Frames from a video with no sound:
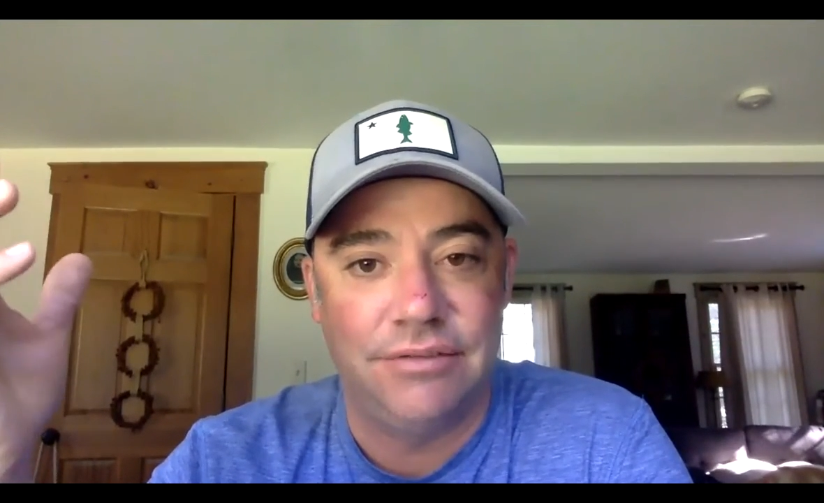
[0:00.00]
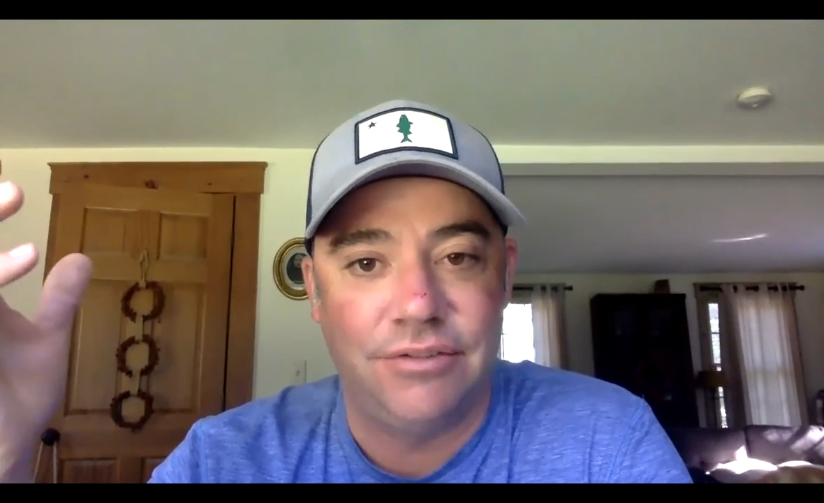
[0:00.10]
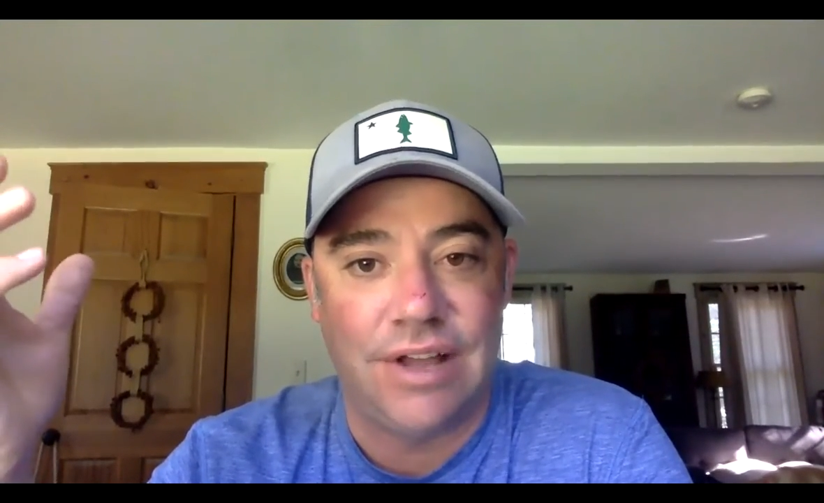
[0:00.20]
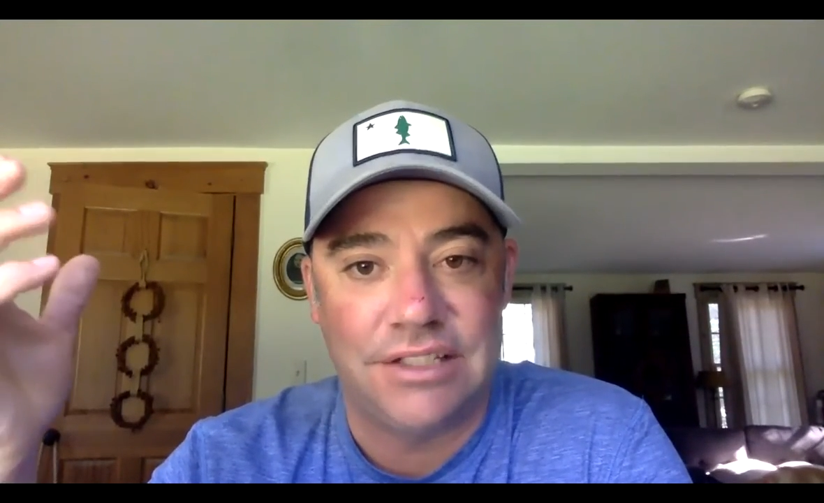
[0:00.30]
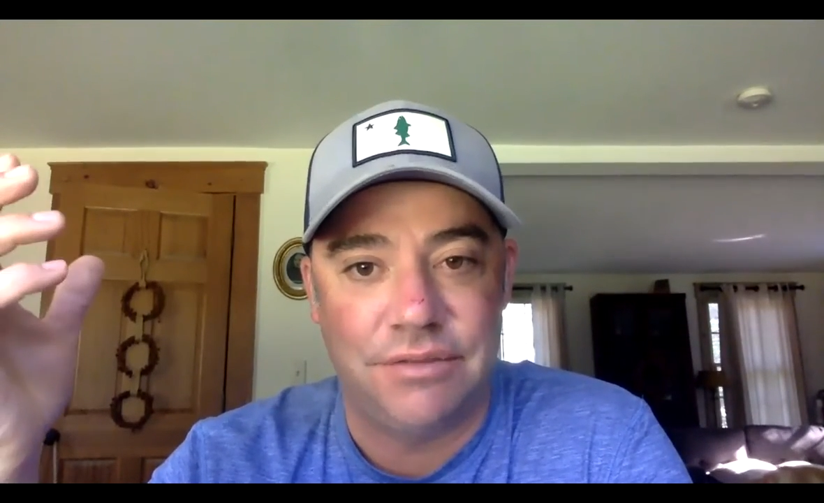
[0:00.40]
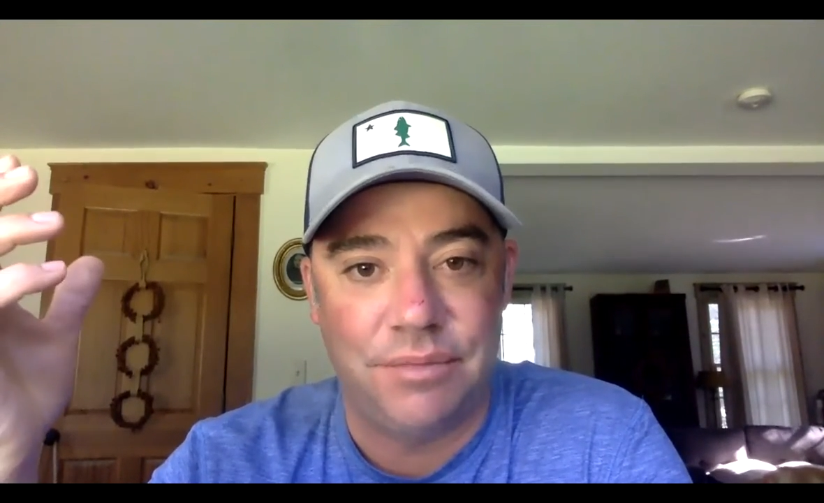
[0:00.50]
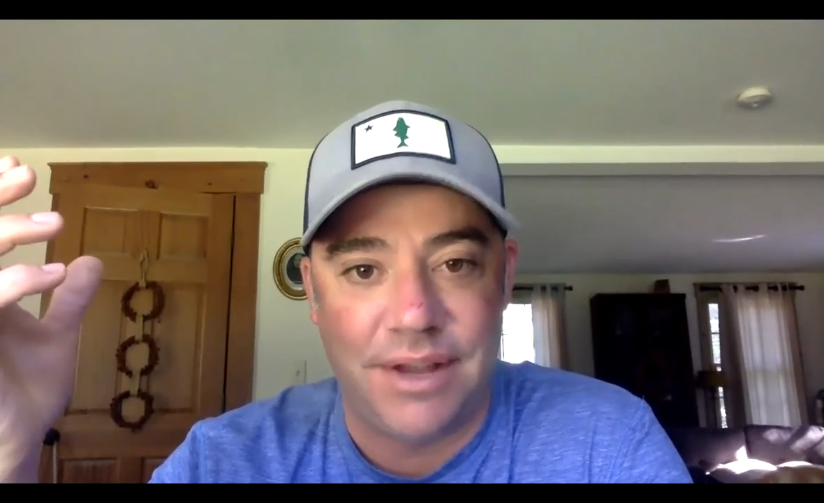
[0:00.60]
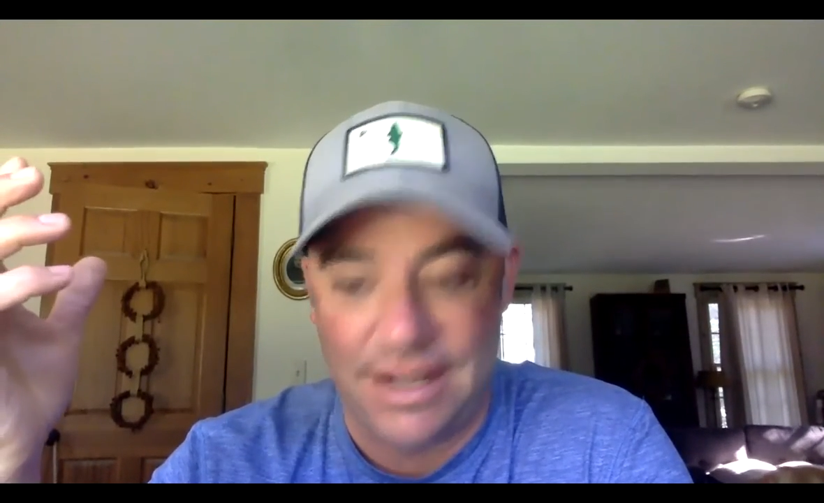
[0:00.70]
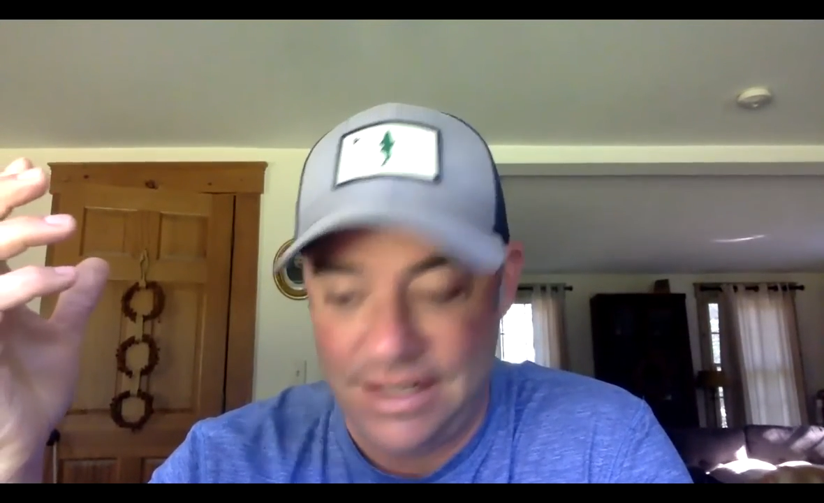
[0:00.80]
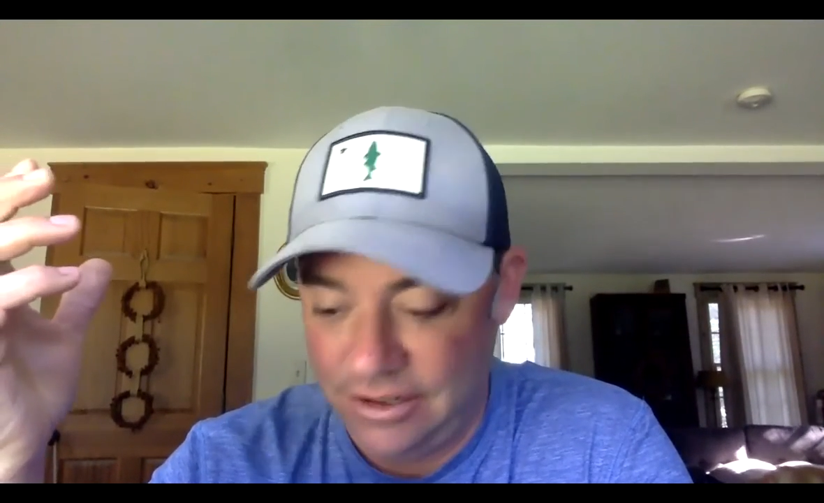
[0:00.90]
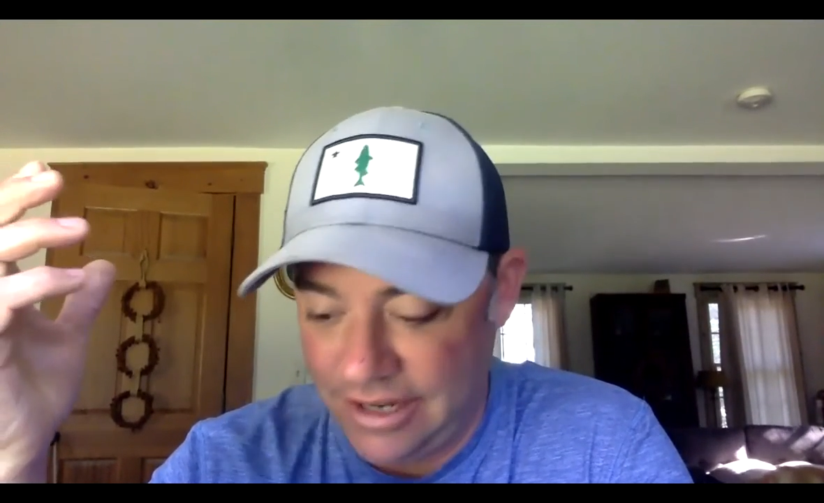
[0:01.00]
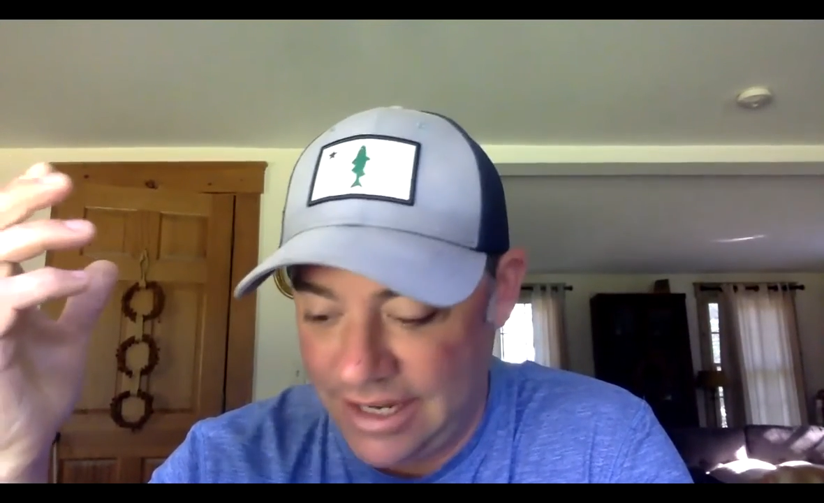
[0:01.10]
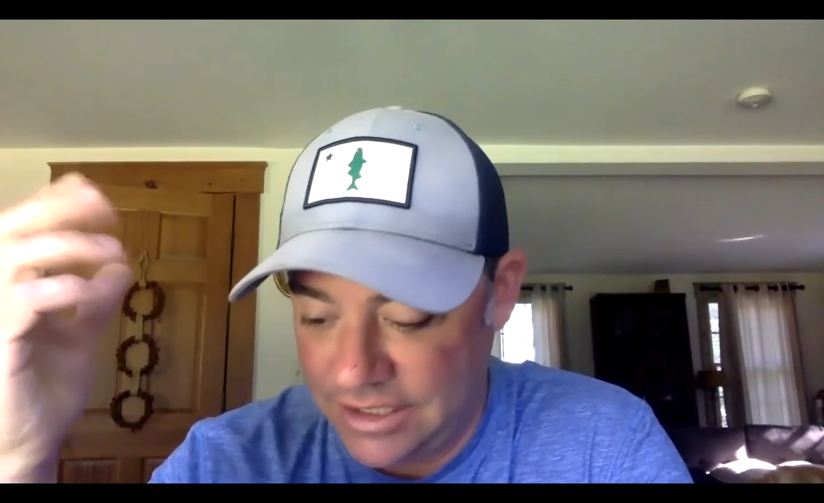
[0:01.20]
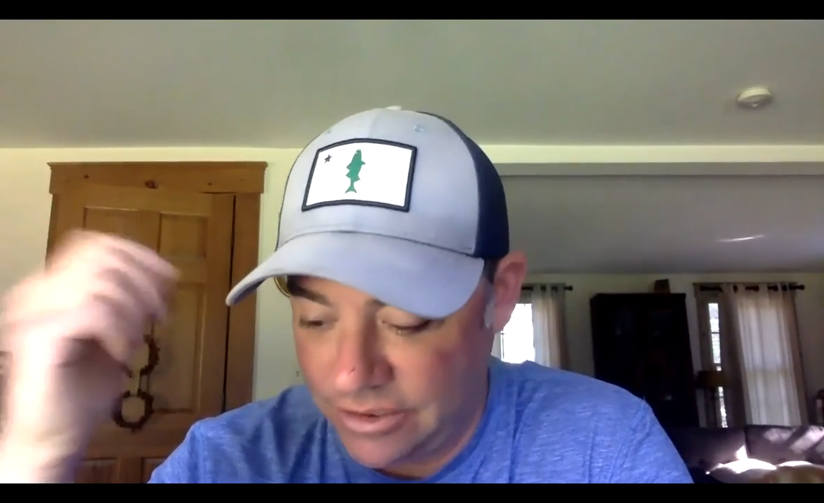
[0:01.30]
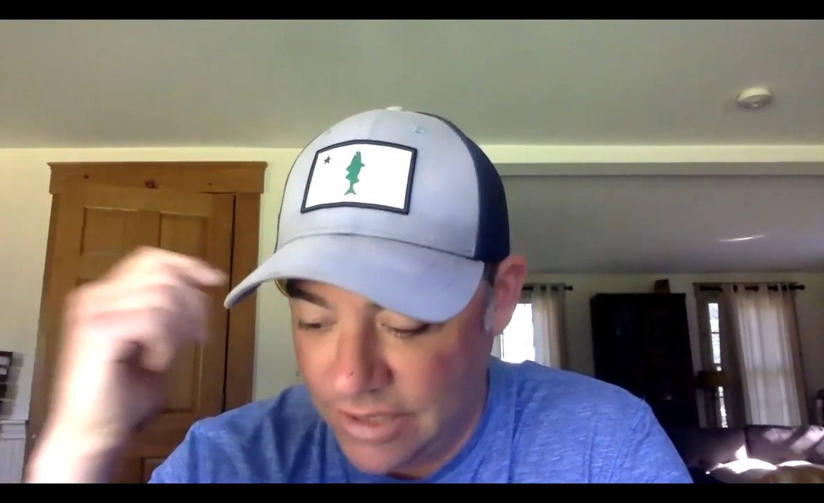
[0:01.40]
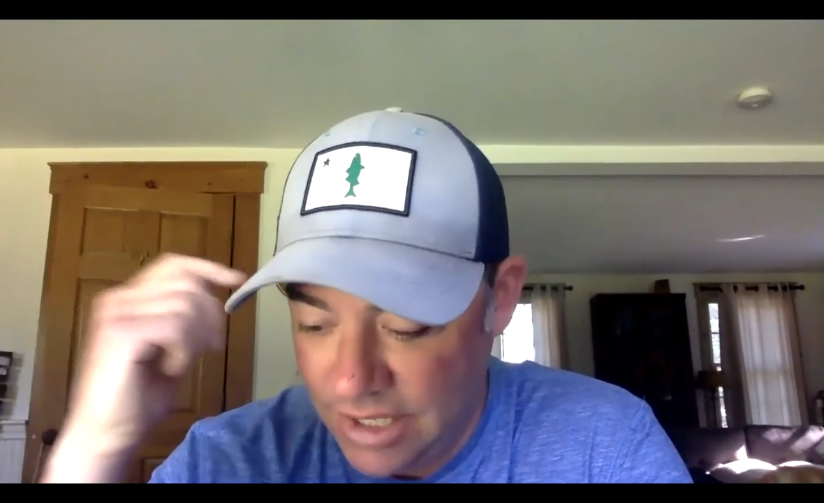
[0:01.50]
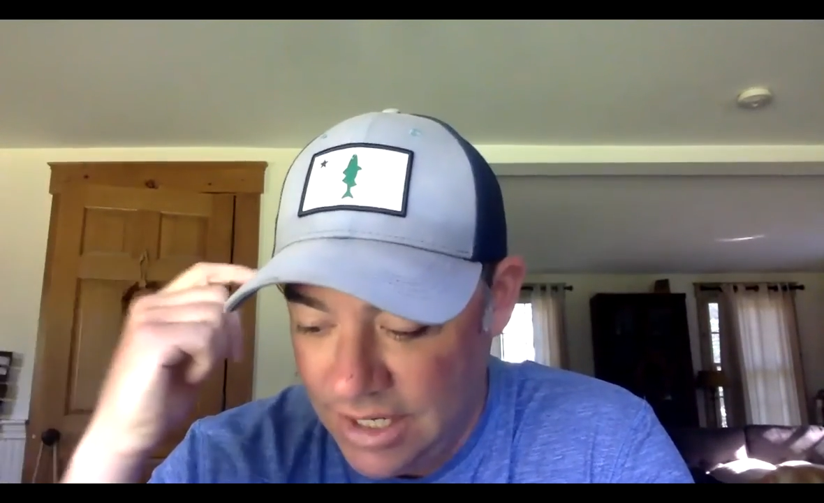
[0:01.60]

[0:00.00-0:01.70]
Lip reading: philosophy behind it. Okay, so